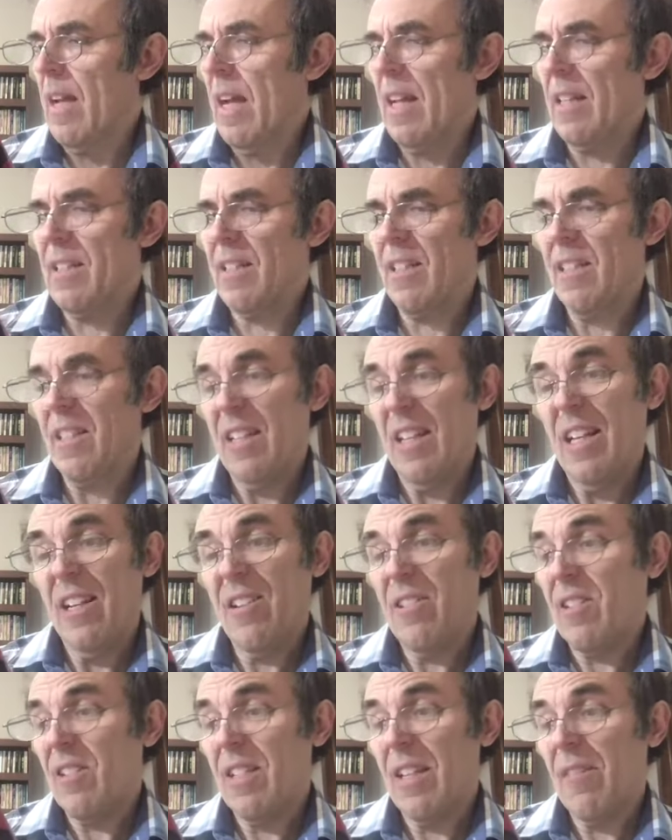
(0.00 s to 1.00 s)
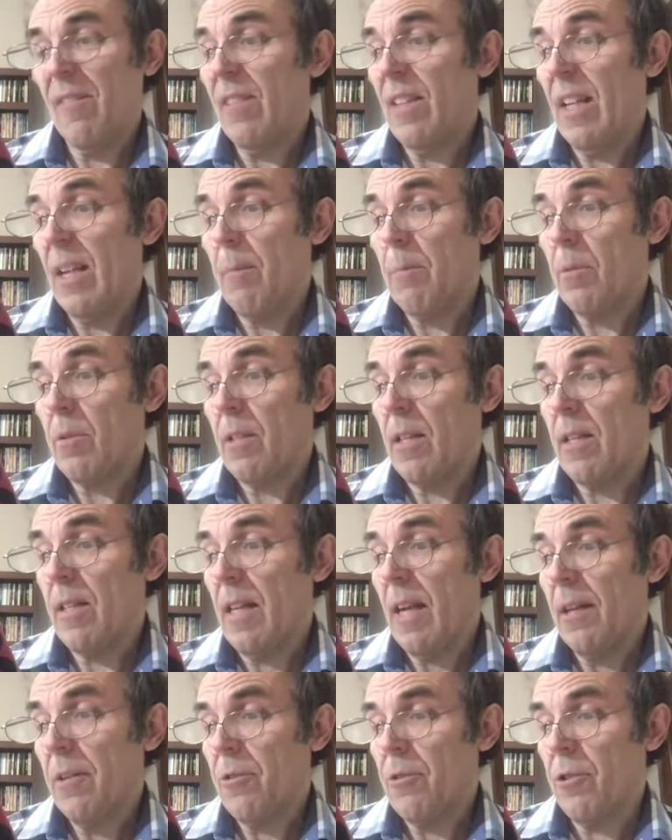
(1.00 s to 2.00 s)
And since air is 78%
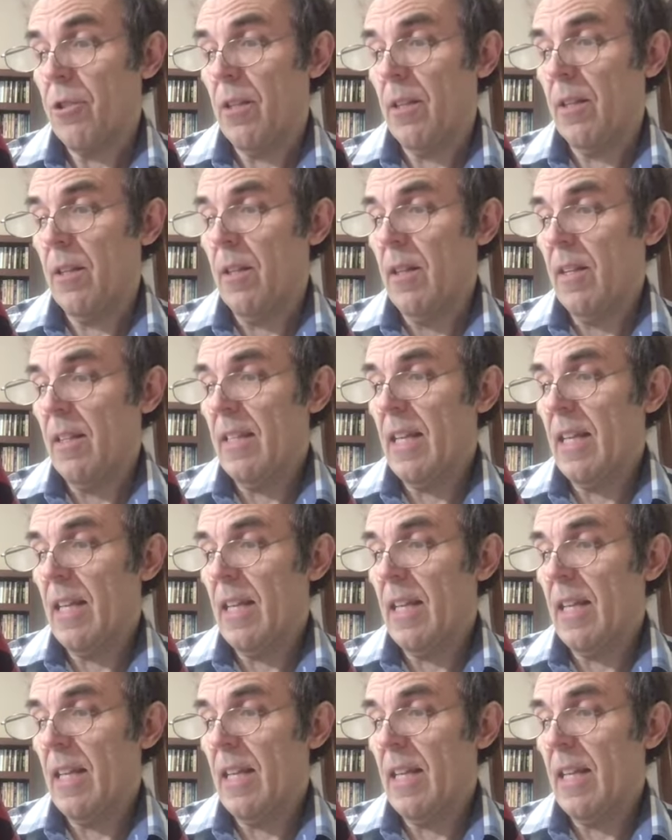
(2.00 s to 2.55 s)
nitrogen,